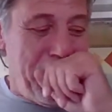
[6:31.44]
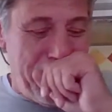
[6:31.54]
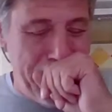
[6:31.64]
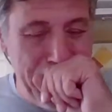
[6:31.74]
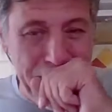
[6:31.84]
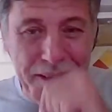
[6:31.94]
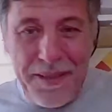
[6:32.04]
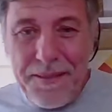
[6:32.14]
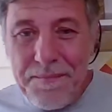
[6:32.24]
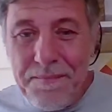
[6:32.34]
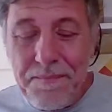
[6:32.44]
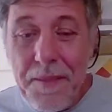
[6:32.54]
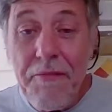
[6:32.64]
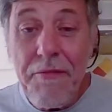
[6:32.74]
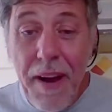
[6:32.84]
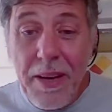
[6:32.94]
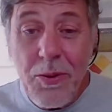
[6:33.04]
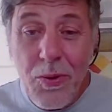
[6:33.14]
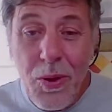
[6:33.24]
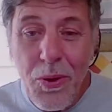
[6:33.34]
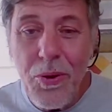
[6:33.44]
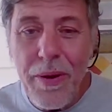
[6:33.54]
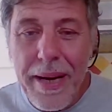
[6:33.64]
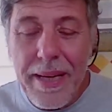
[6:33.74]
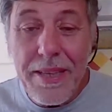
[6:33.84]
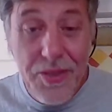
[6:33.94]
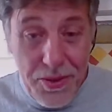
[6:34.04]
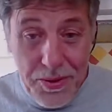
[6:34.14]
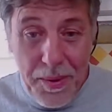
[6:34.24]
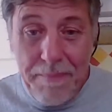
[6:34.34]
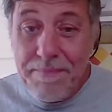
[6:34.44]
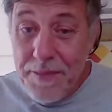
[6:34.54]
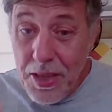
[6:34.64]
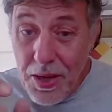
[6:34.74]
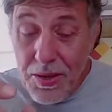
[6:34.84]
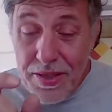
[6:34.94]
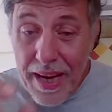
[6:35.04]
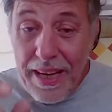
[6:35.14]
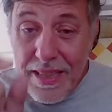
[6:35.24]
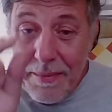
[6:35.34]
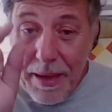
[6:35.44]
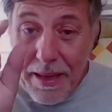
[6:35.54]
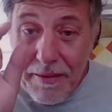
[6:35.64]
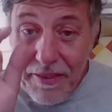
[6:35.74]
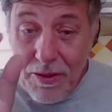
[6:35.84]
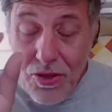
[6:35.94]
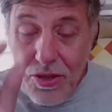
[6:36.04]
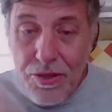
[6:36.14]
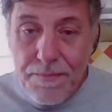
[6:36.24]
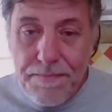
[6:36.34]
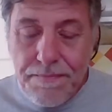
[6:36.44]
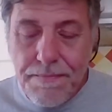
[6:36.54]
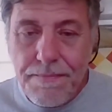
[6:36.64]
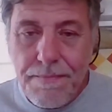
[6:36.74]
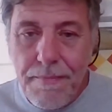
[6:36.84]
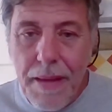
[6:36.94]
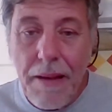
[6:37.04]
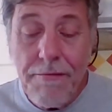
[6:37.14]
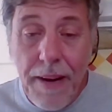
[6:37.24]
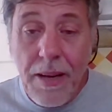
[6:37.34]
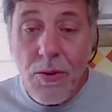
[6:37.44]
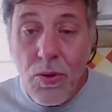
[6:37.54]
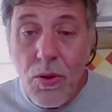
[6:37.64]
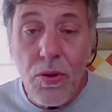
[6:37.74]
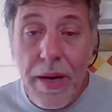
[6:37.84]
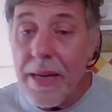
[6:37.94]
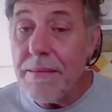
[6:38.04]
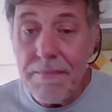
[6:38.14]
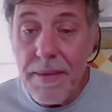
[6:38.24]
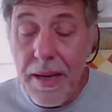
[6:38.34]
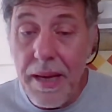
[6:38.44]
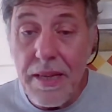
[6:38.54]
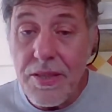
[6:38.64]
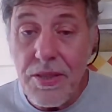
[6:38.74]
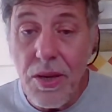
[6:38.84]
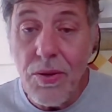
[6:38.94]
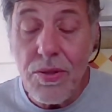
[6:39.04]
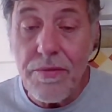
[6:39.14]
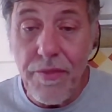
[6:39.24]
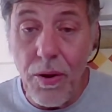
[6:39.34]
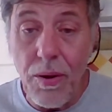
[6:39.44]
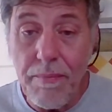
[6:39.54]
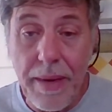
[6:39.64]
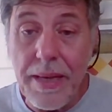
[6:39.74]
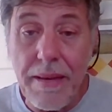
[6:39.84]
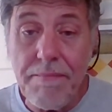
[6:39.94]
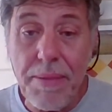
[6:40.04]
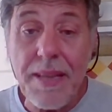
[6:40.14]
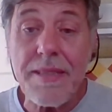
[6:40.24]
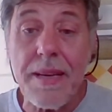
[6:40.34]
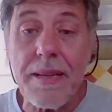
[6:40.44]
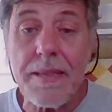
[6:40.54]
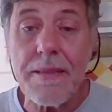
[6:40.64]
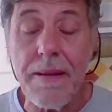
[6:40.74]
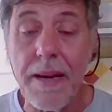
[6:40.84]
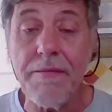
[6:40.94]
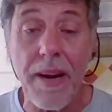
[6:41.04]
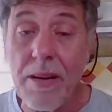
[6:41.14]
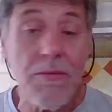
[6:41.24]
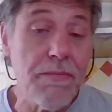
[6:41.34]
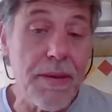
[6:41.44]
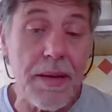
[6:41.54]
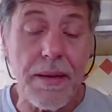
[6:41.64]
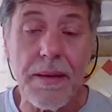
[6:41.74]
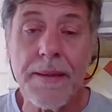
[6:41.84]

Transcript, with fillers: vinyl chloride is another one. They use that to make the filters. And vinyl chloride is used for making plastics, right? Vinyl. Uh,